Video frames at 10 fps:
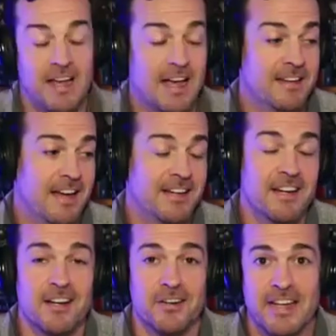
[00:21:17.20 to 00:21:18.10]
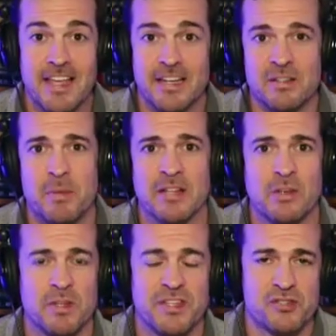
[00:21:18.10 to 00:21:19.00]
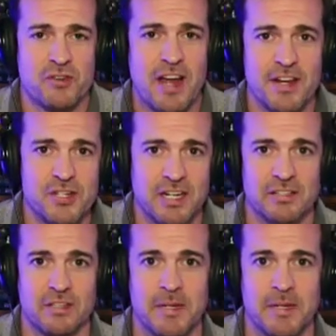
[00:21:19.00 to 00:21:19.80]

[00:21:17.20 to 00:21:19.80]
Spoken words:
I know. And it depends on what the strategy is.